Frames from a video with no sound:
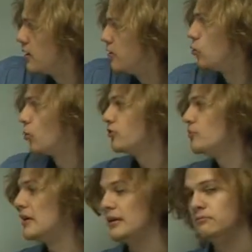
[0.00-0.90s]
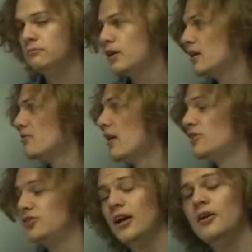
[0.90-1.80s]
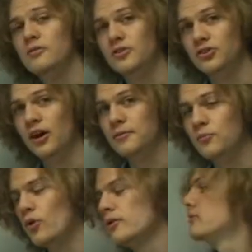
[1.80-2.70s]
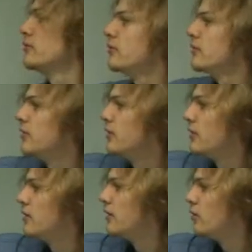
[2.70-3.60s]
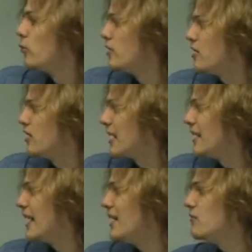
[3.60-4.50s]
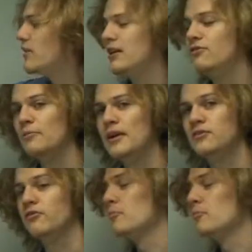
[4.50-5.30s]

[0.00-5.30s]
nor does it mean that it's south of the starting point. We can't gain any of that information from